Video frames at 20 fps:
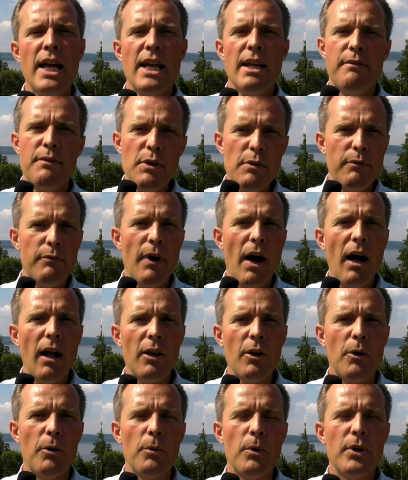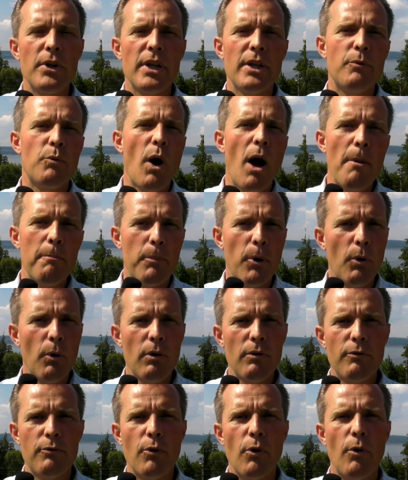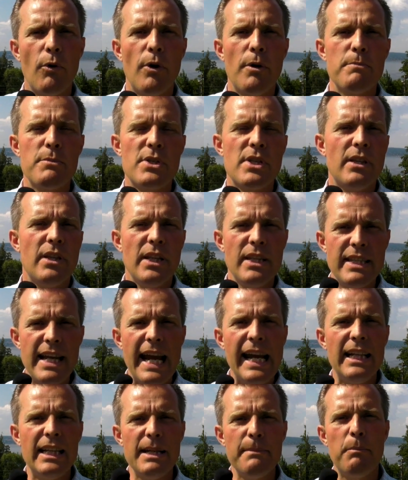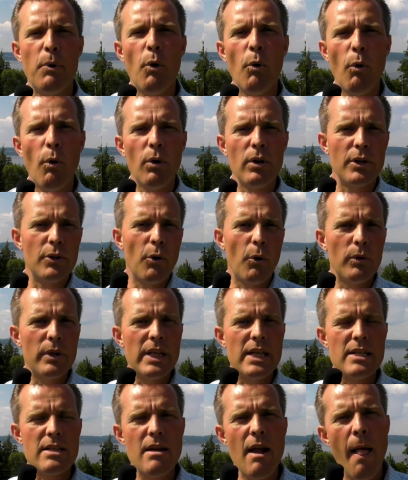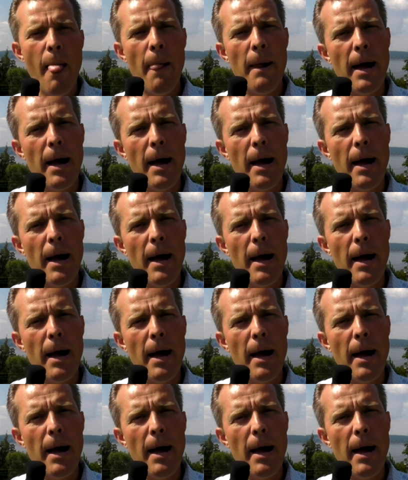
If you follow the Ron Paul forums and the Daily Paul and all these